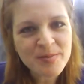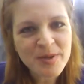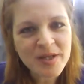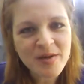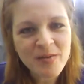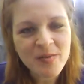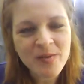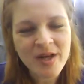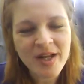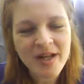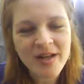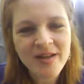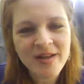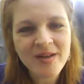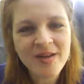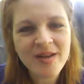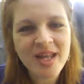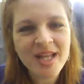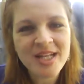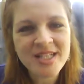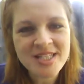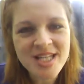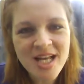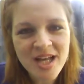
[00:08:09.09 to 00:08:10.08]
but when I
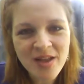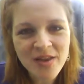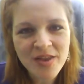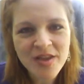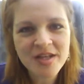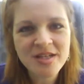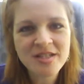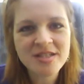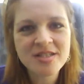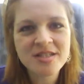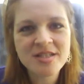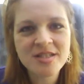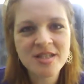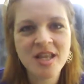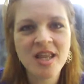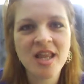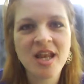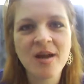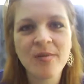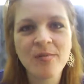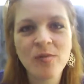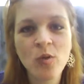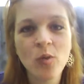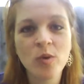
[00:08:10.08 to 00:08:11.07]
can tell that
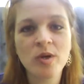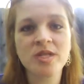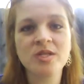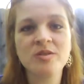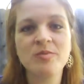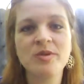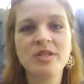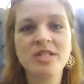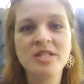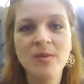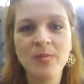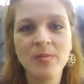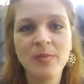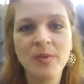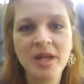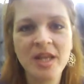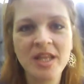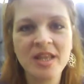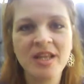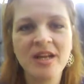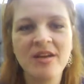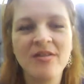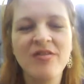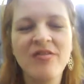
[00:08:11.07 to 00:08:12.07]
I'm going to be
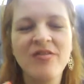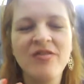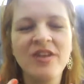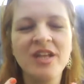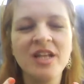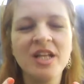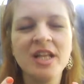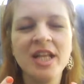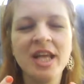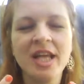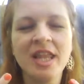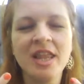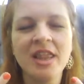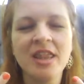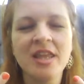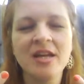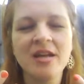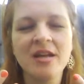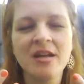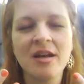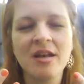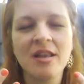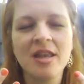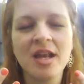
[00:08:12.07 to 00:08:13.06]
dumping, when I feel like
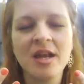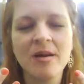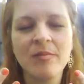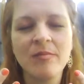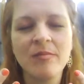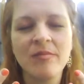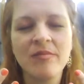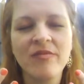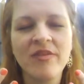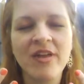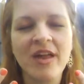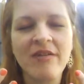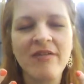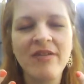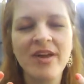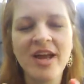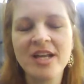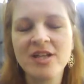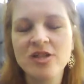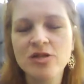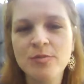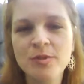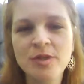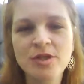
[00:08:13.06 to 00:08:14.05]
that I've
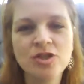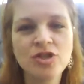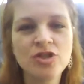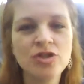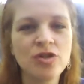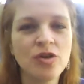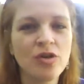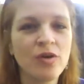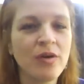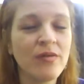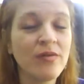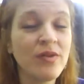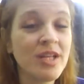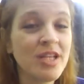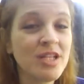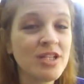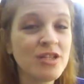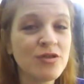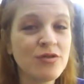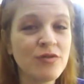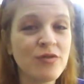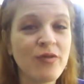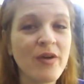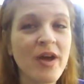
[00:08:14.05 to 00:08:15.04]
had too much sugar, I've
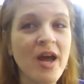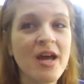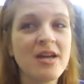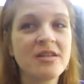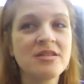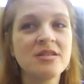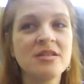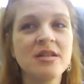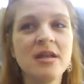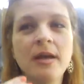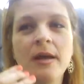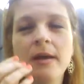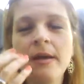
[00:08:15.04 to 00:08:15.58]
eaten too fast,